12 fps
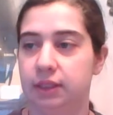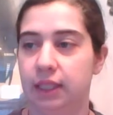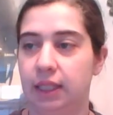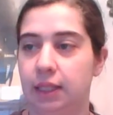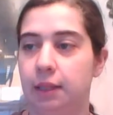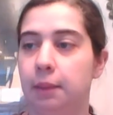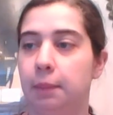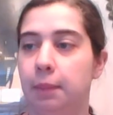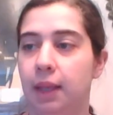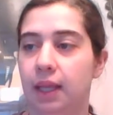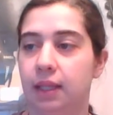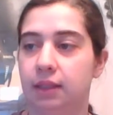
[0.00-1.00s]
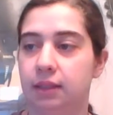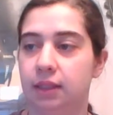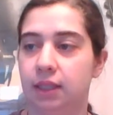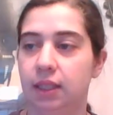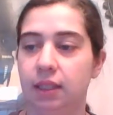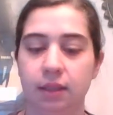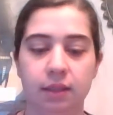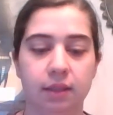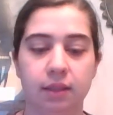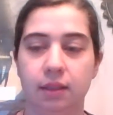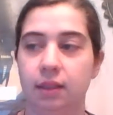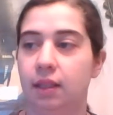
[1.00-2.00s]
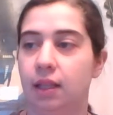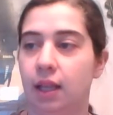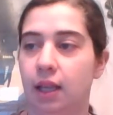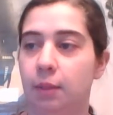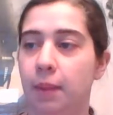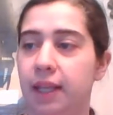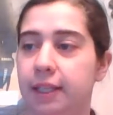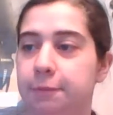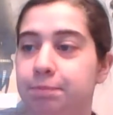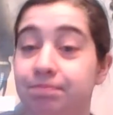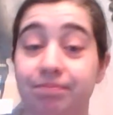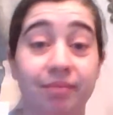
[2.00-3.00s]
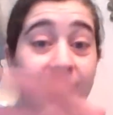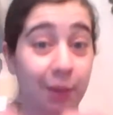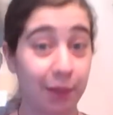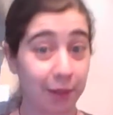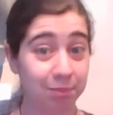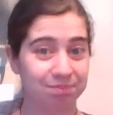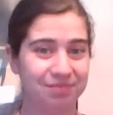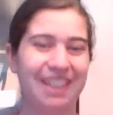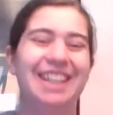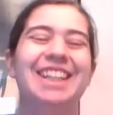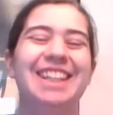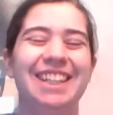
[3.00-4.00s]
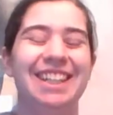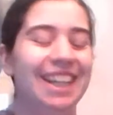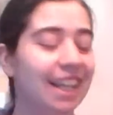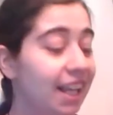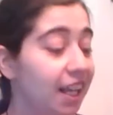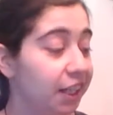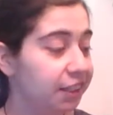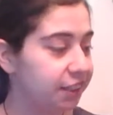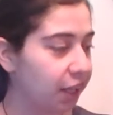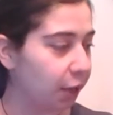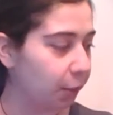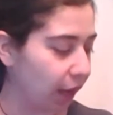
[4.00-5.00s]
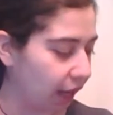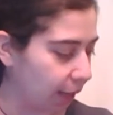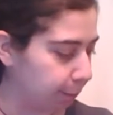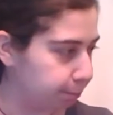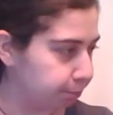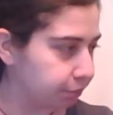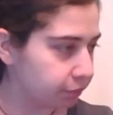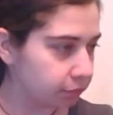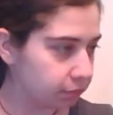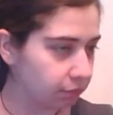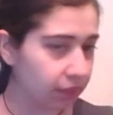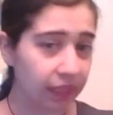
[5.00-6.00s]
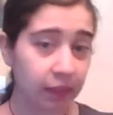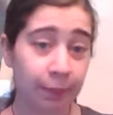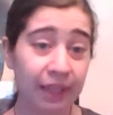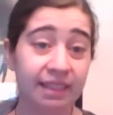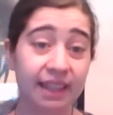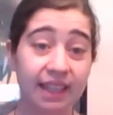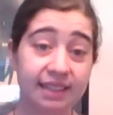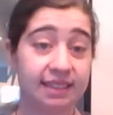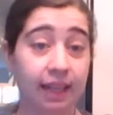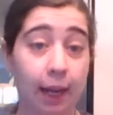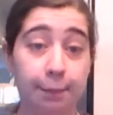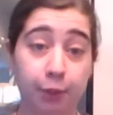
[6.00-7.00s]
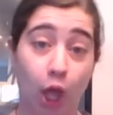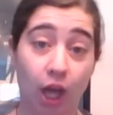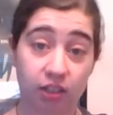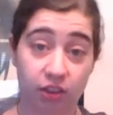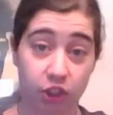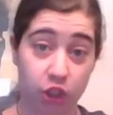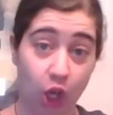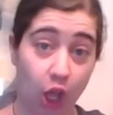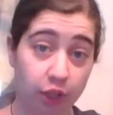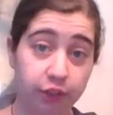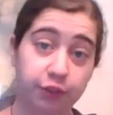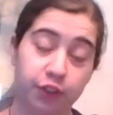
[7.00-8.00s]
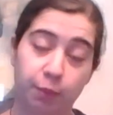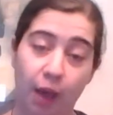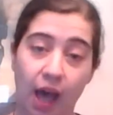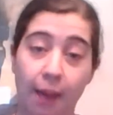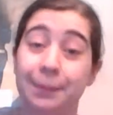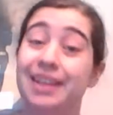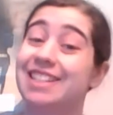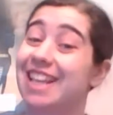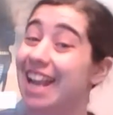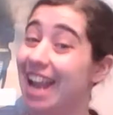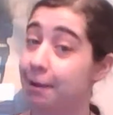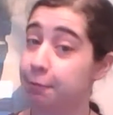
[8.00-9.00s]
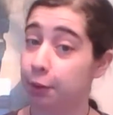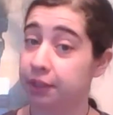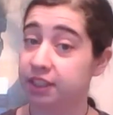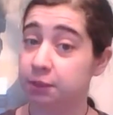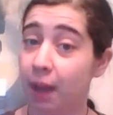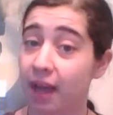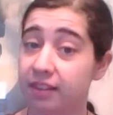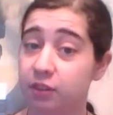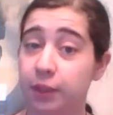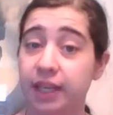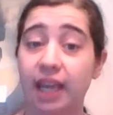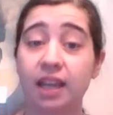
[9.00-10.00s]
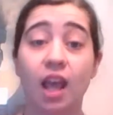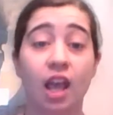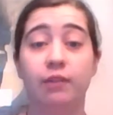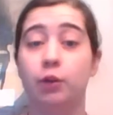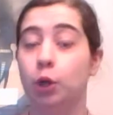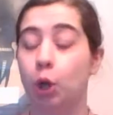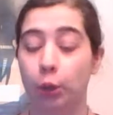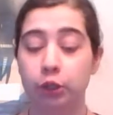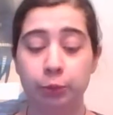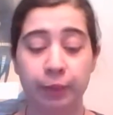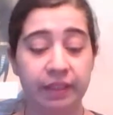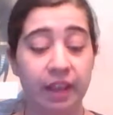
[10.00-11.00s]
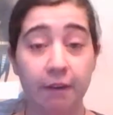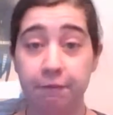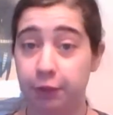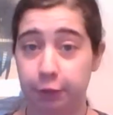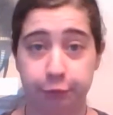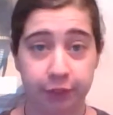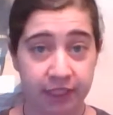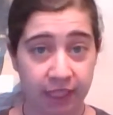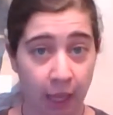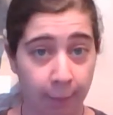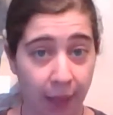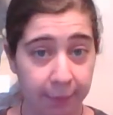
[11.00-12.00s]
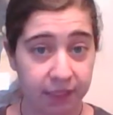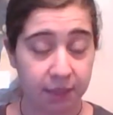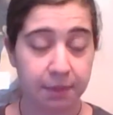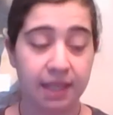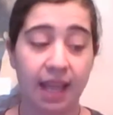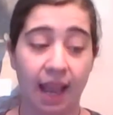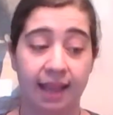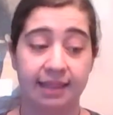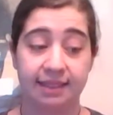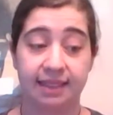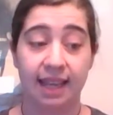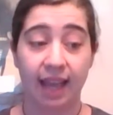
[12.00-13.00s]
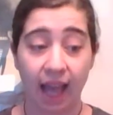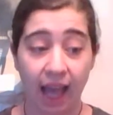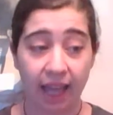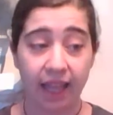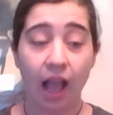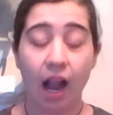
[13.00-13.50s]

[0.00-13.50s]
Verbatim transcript: Link Mandy and Mike. There we go. So, the big thing is that I blocked the shawls for SPA, because I am going to SPA this weekend. If you're going to be there, feel free to come up to me and say hi.